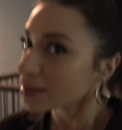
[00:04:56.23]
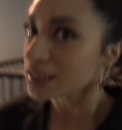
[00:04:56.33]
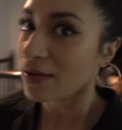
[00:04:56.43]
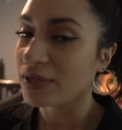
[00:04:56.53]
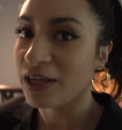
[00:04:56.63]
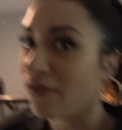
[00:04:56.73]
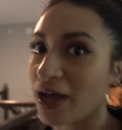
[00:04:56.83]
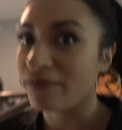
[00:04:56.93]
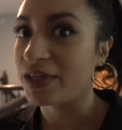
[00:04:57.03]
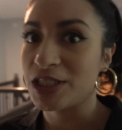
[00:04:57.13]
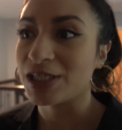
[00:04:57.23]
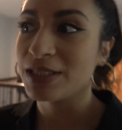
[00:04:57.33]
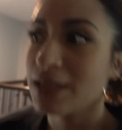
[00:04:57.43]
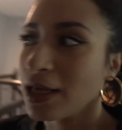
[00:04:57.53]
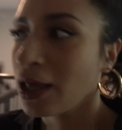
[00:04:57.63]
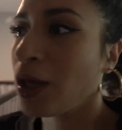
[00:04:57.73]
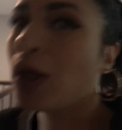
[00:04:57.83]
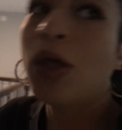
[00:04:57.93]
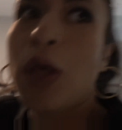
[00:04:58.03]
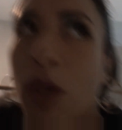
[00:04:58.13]
75 inches.
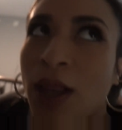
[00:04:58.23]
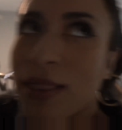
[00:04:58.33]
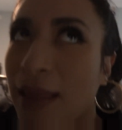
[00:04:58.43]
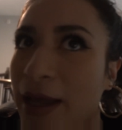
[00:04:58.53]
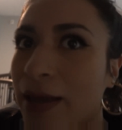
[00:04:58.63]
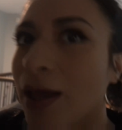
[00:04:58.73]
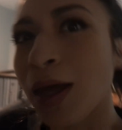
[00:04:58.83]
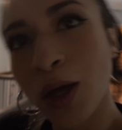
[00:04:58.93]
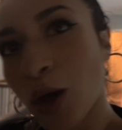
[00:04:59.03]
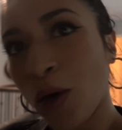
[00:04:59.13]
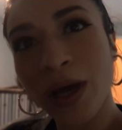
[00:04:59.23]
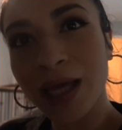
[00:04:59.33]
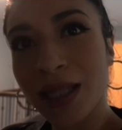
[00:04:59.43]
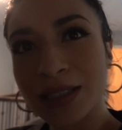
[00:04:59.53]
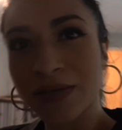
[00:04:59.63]
Like, okay, that's